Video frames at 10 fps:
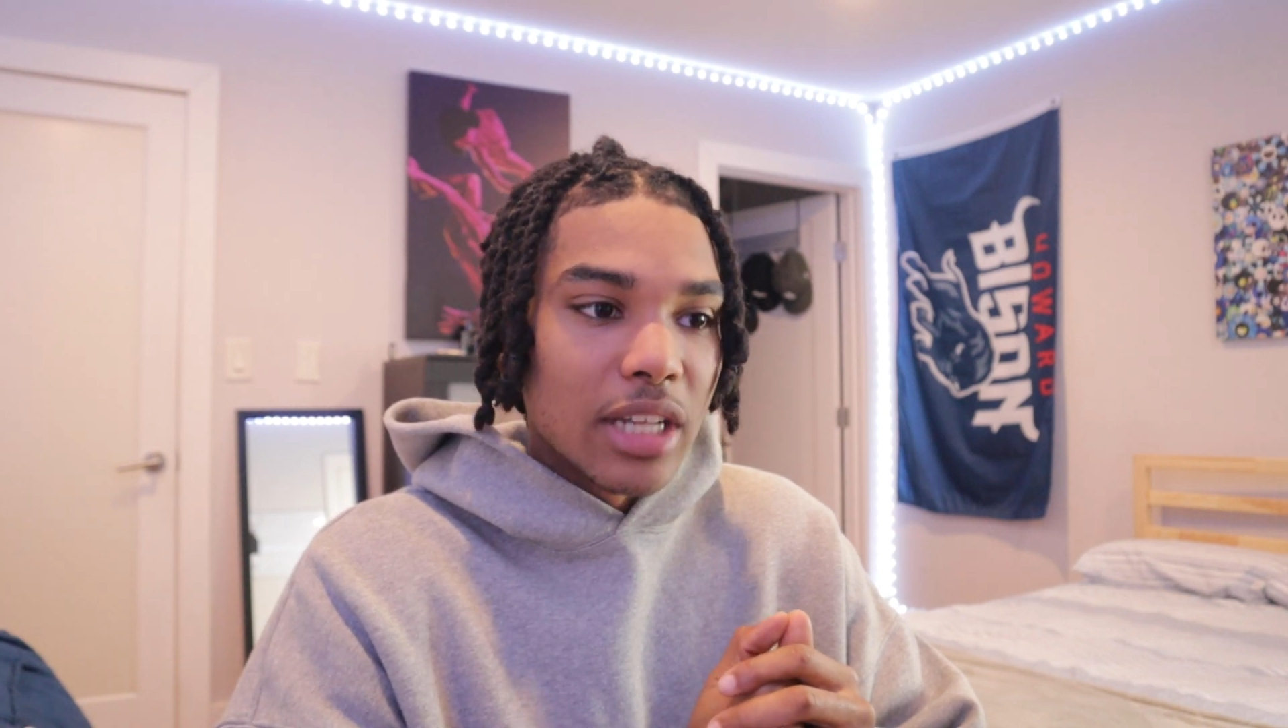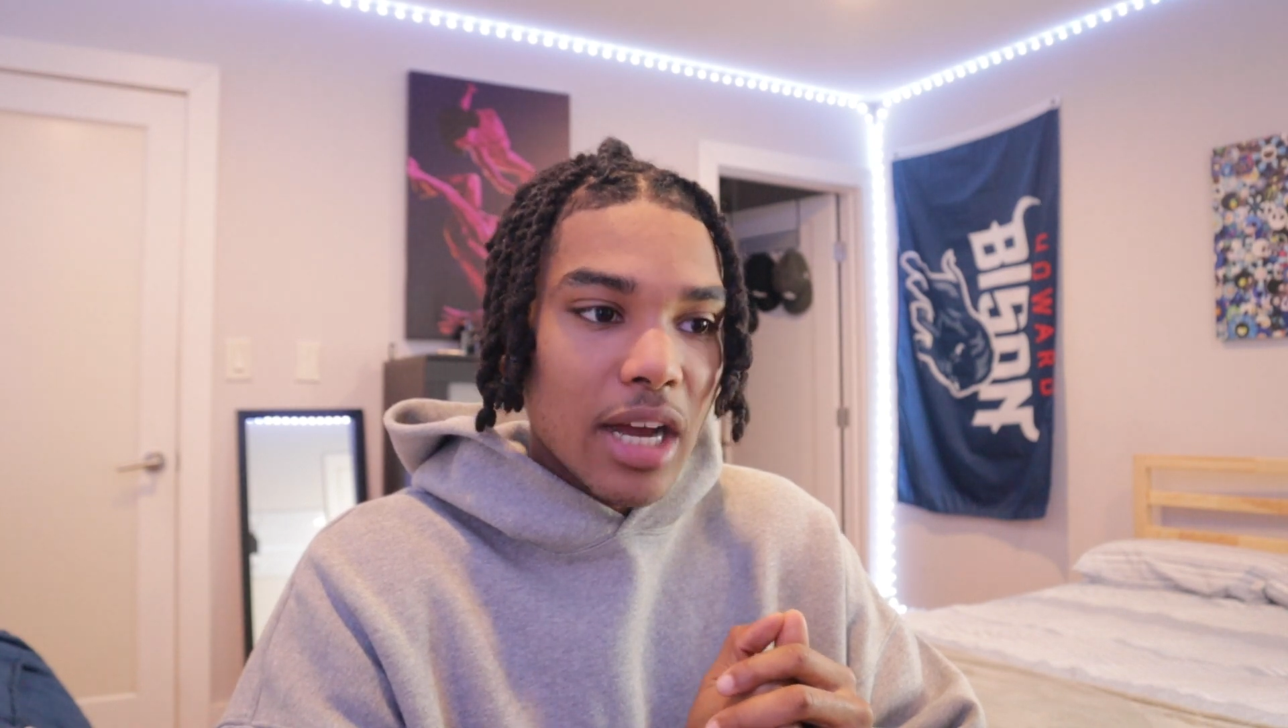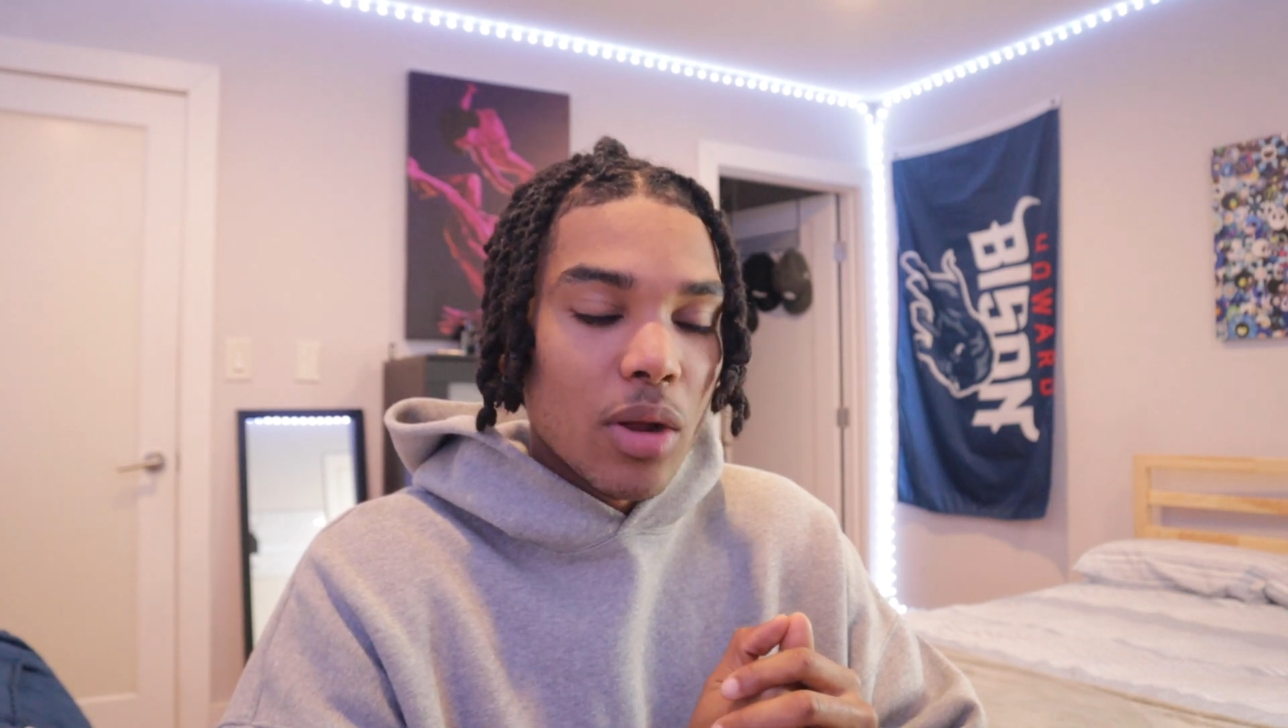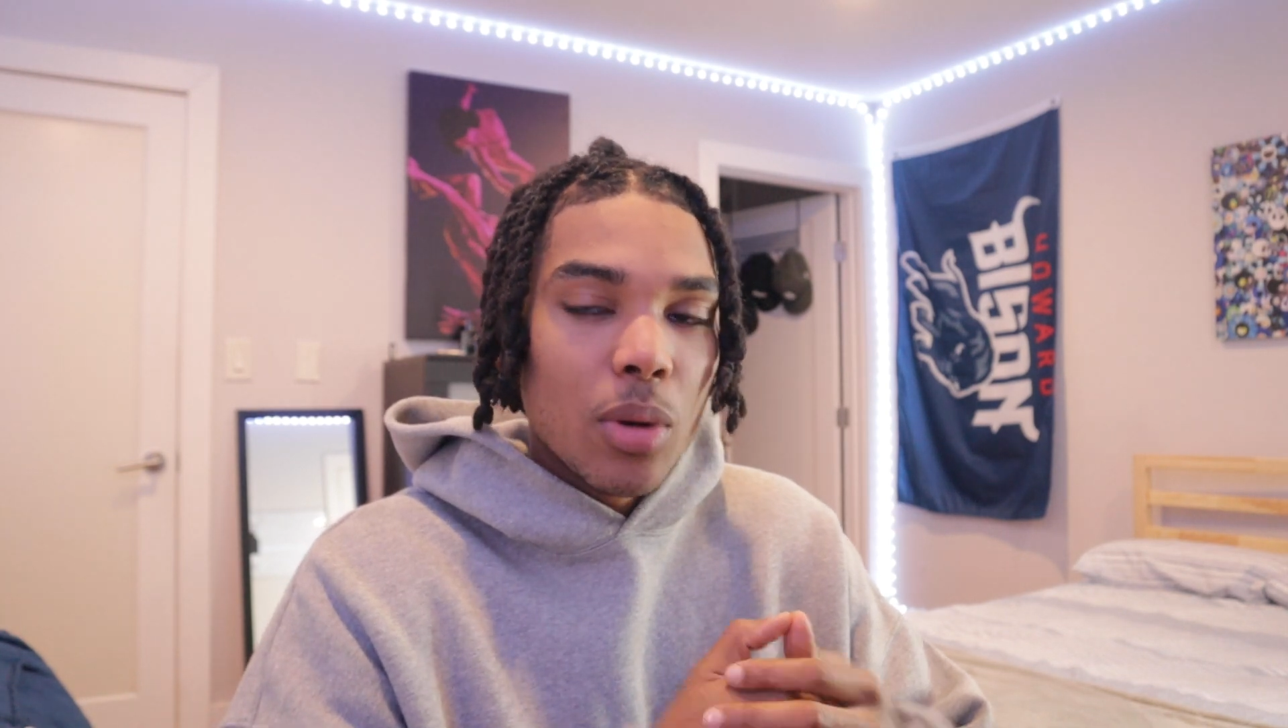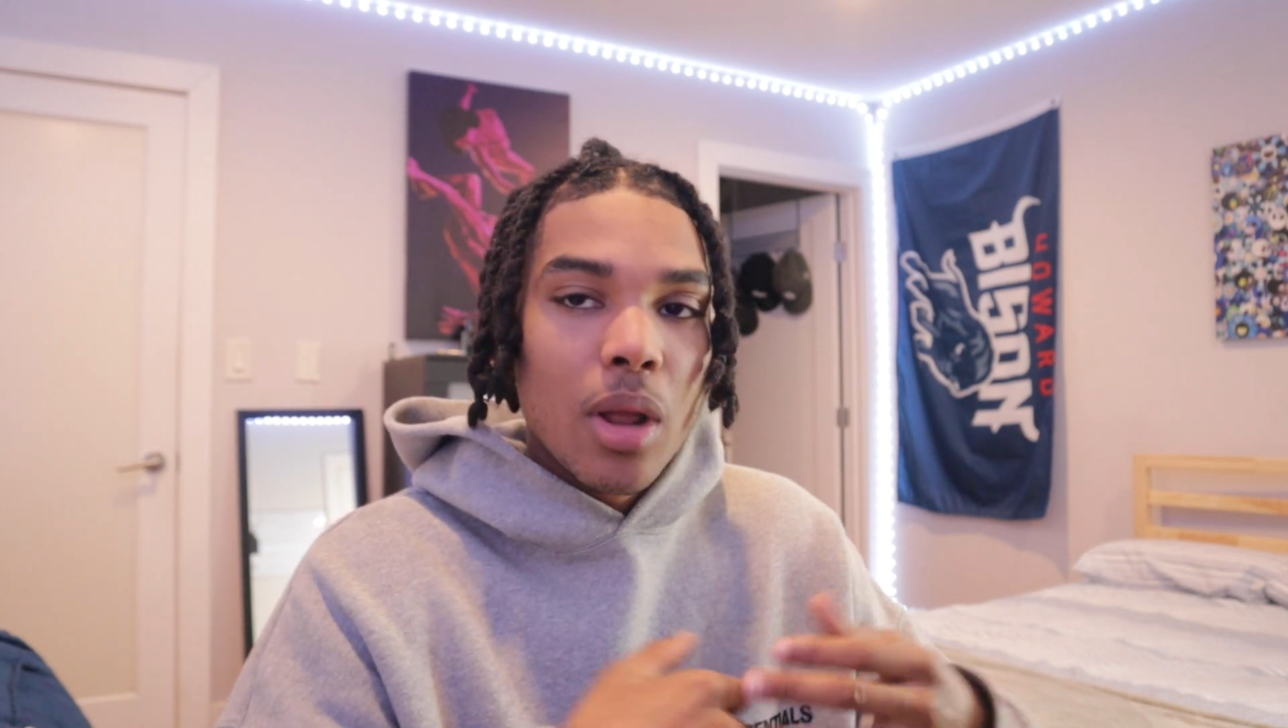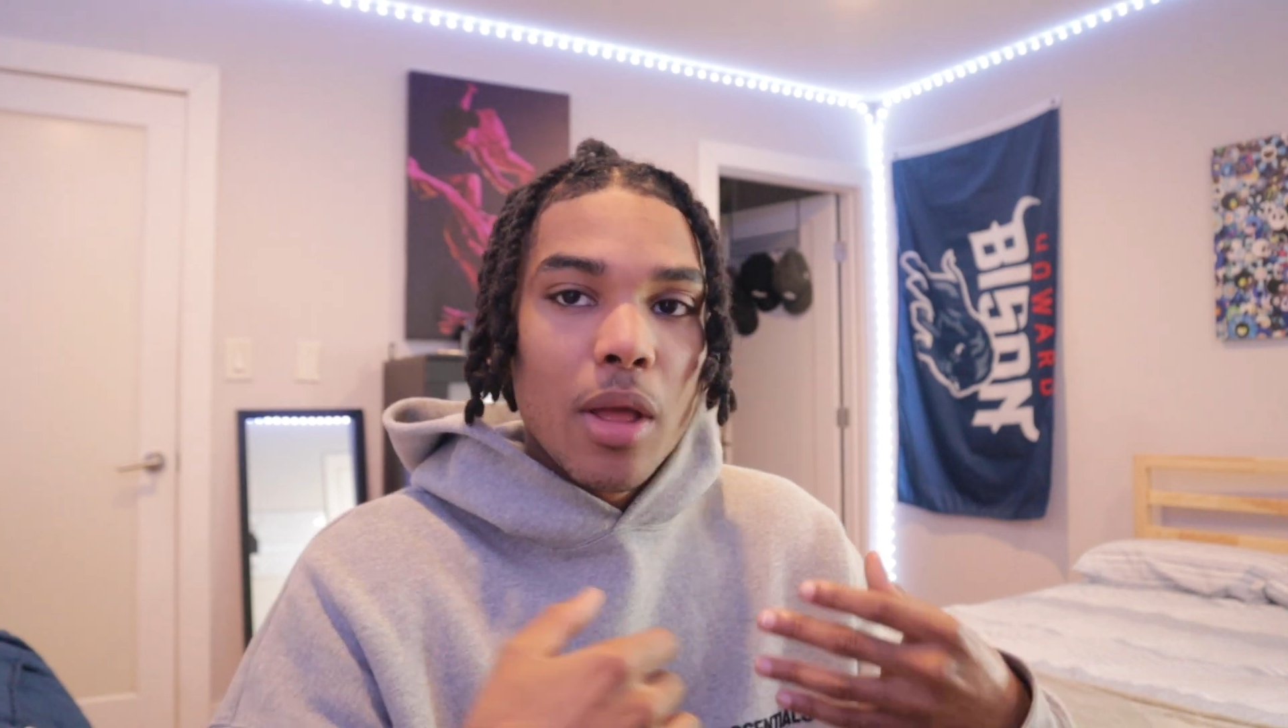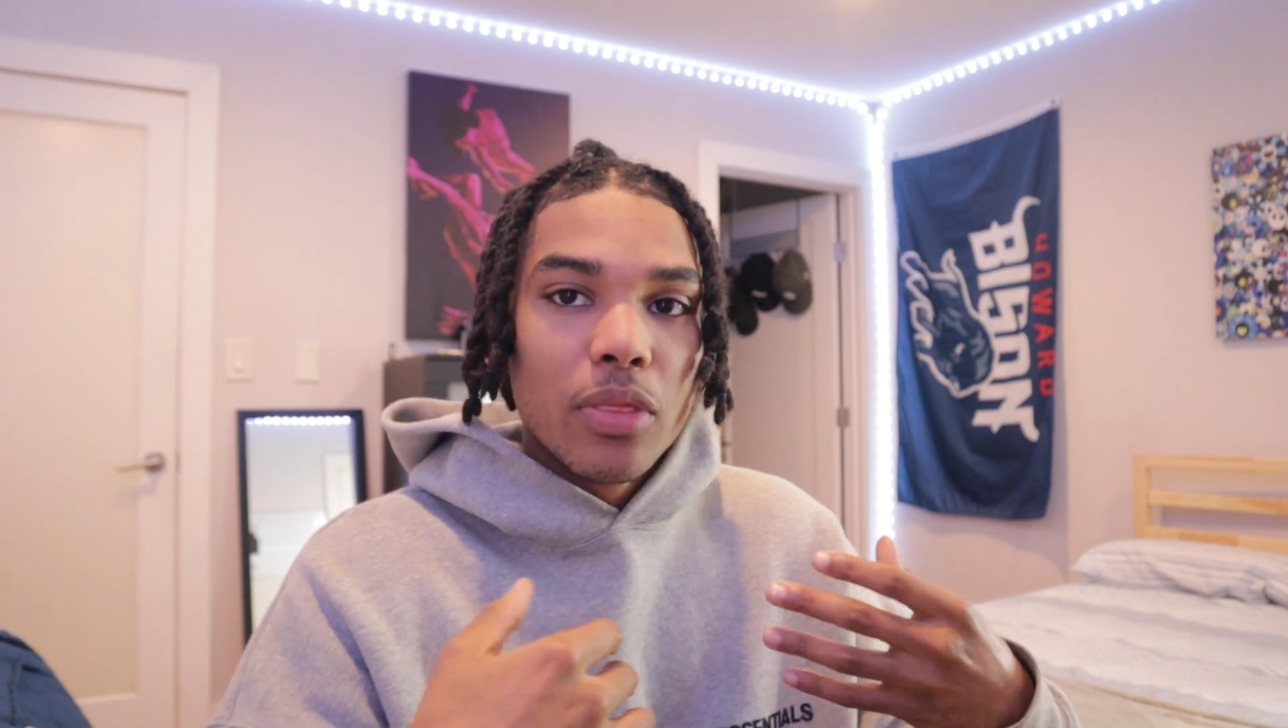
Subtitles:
down